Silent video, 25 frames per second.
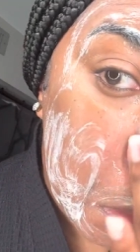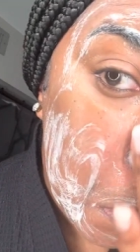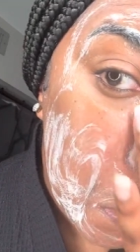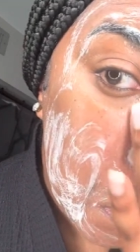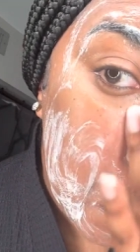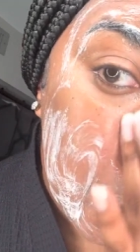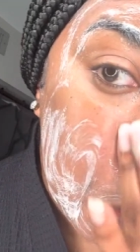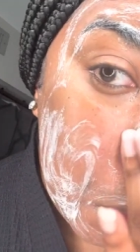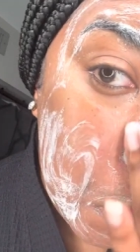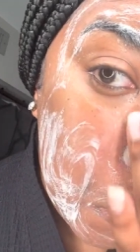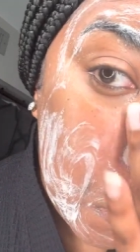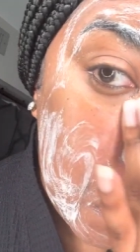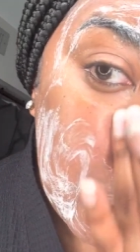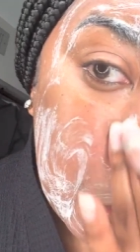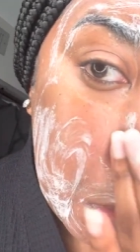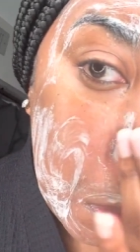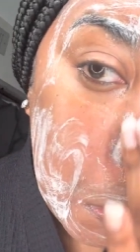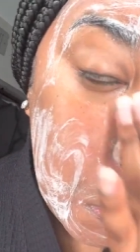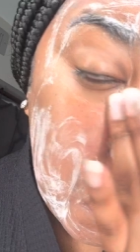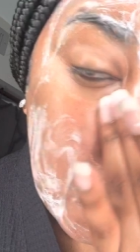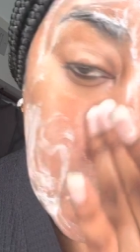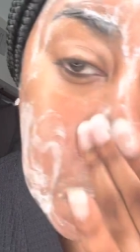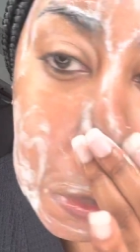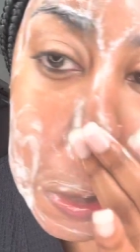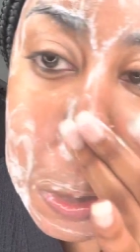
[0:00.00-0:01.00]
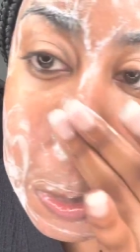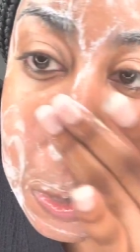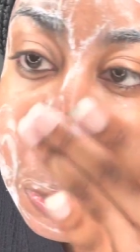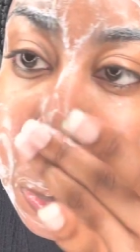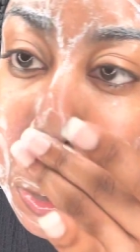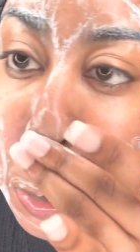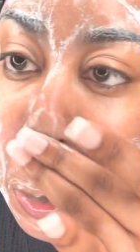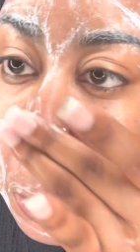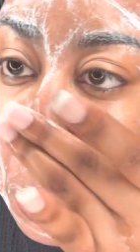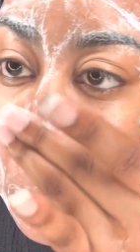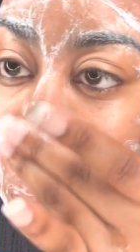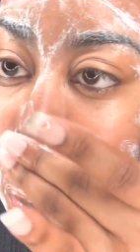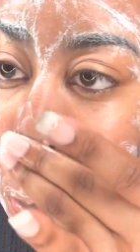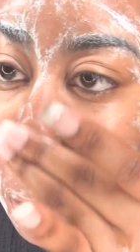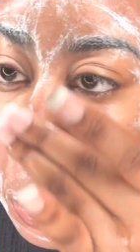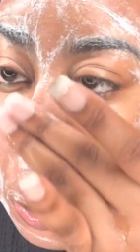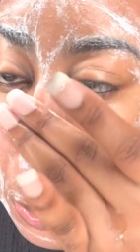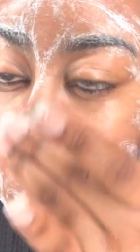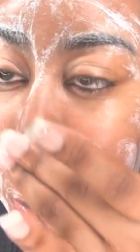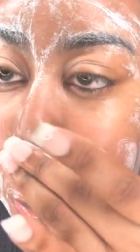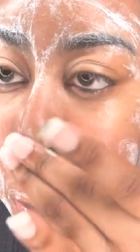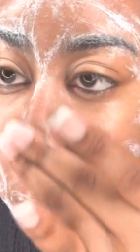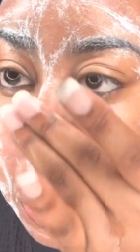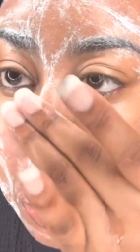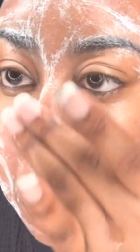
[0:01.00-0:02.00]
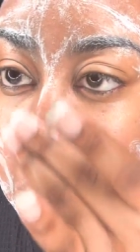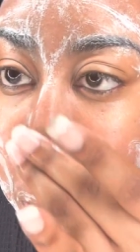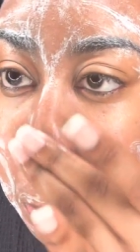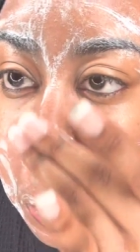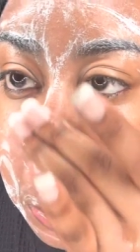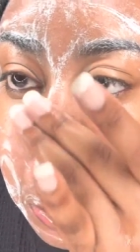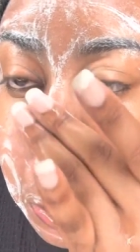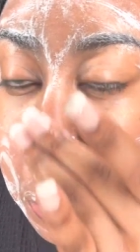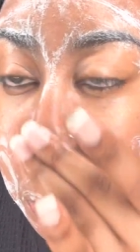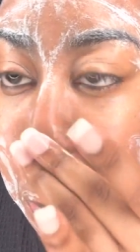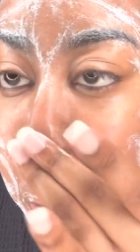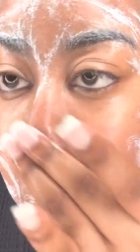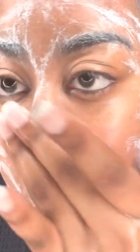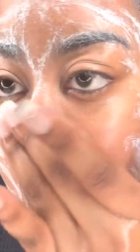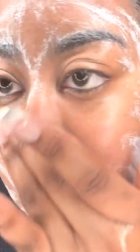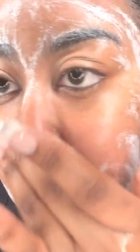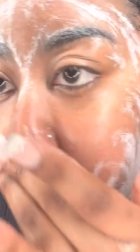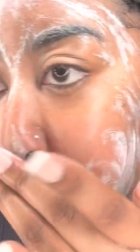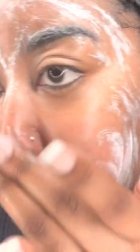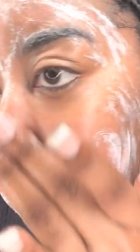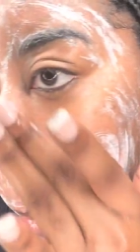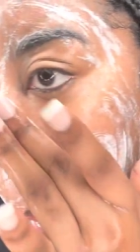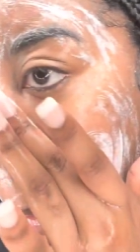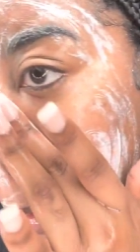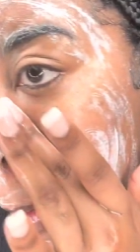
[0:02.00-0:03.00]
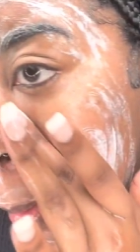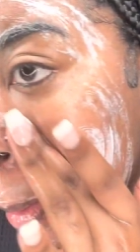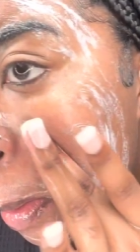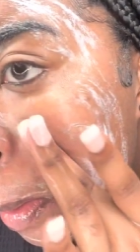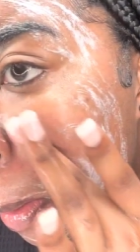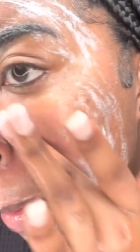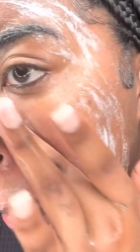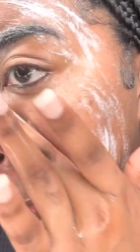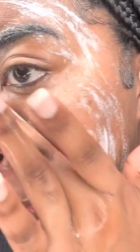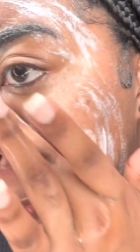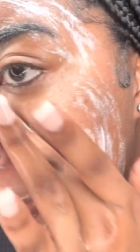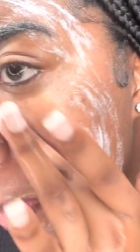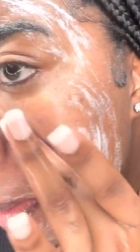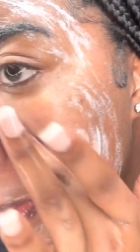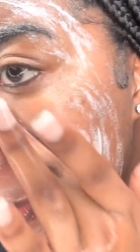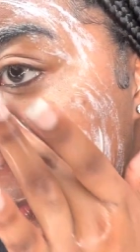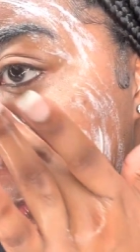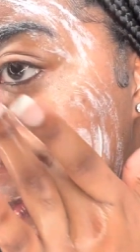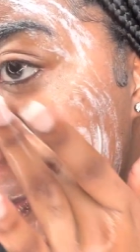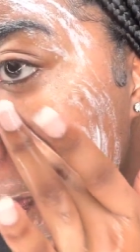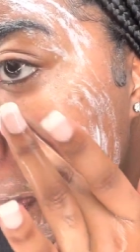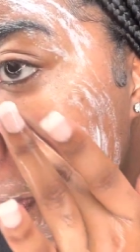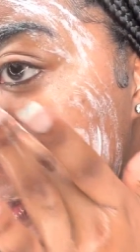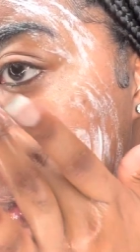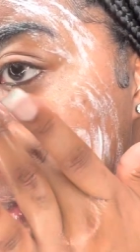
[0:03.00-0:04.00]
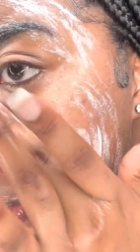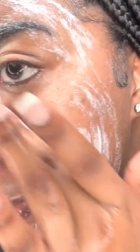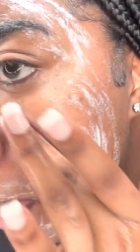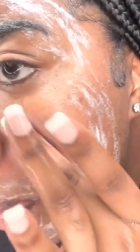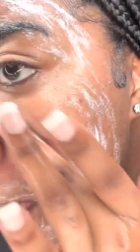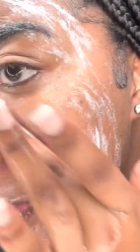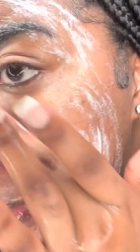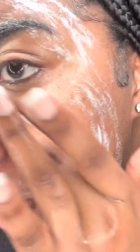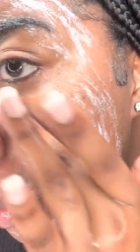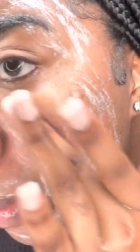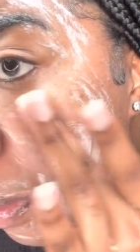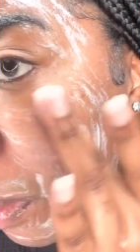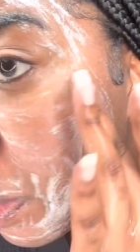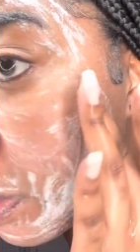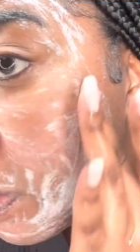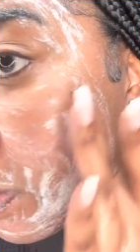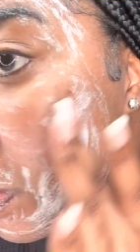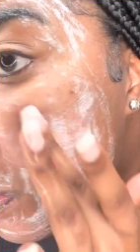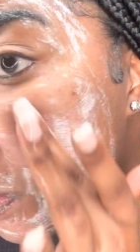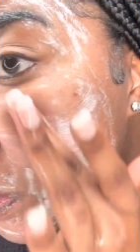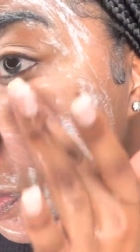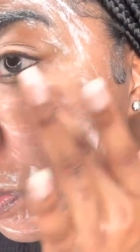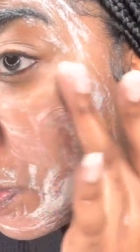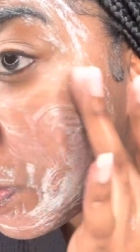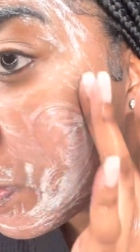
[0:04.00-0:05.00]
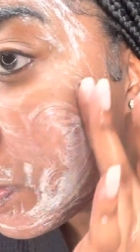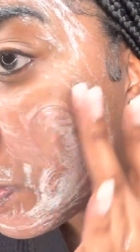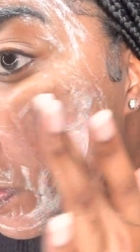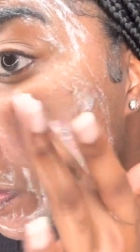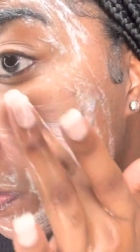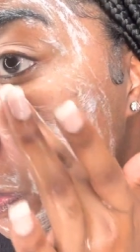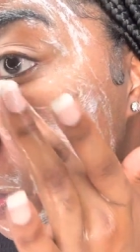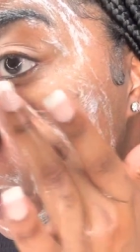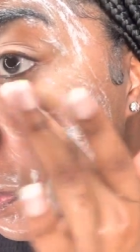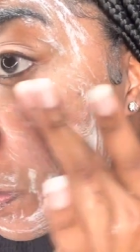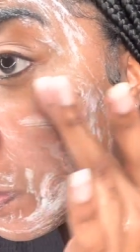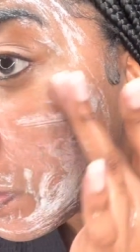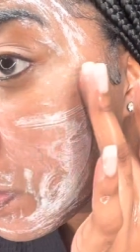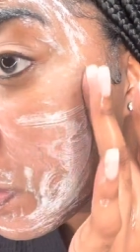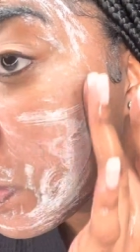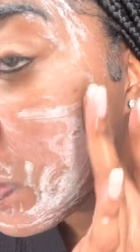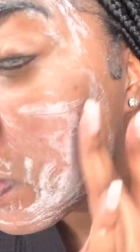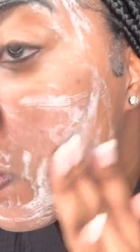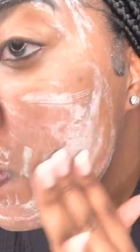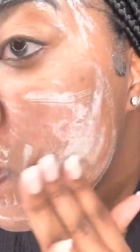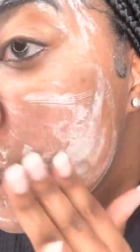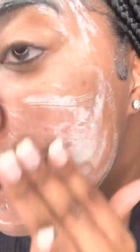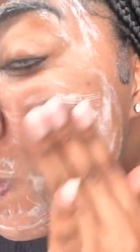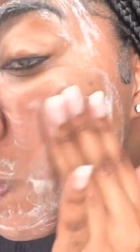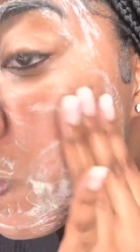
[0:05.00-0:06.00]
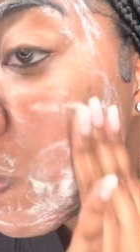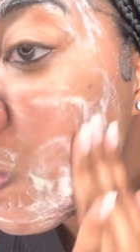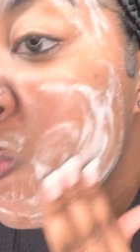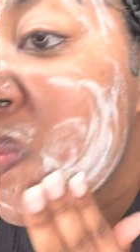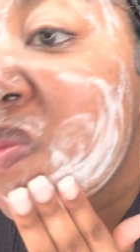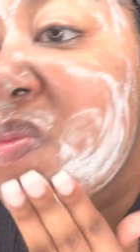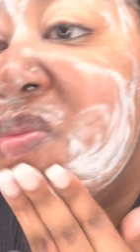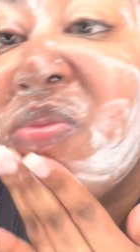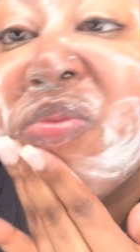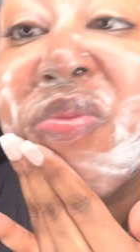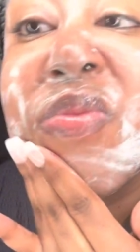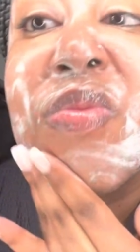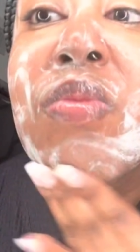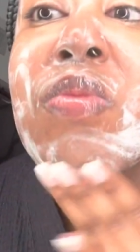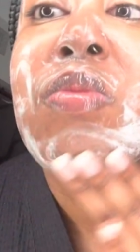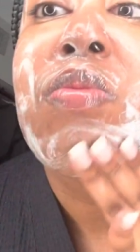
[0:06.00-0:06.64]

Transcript: So now I'm just taking the face cleanser and just going over my whole face my nose,